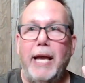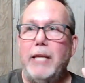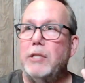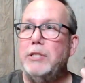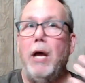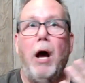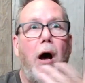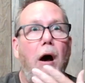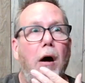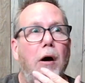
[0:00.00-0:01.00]
And they'll say,
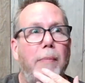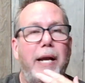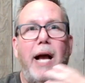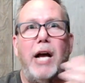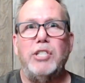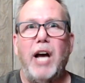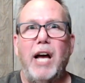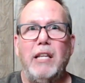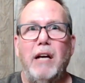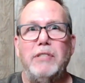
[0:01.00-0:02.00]
Oh my gosh,
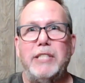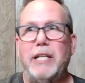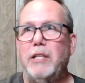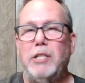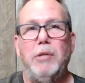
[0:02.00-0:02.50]
I love sailing.